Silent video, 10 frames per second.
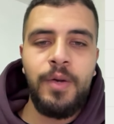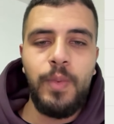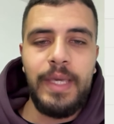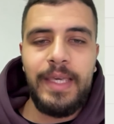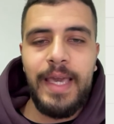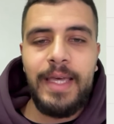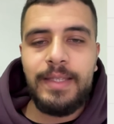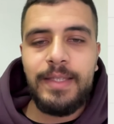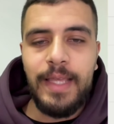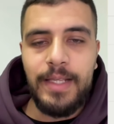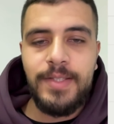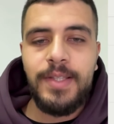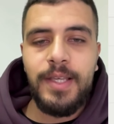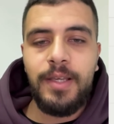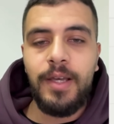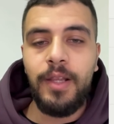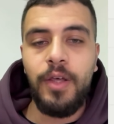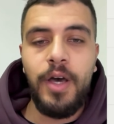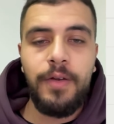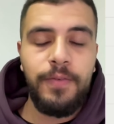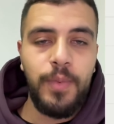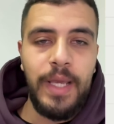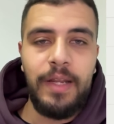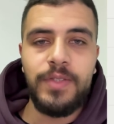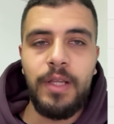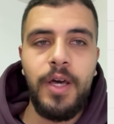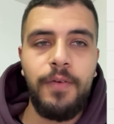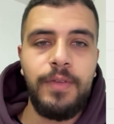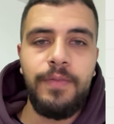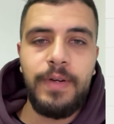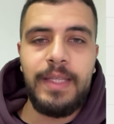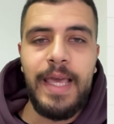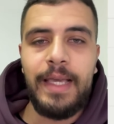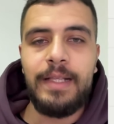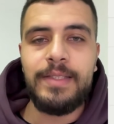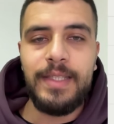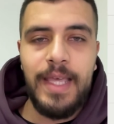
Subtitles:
We can test a lot of creatives, a lot of different angles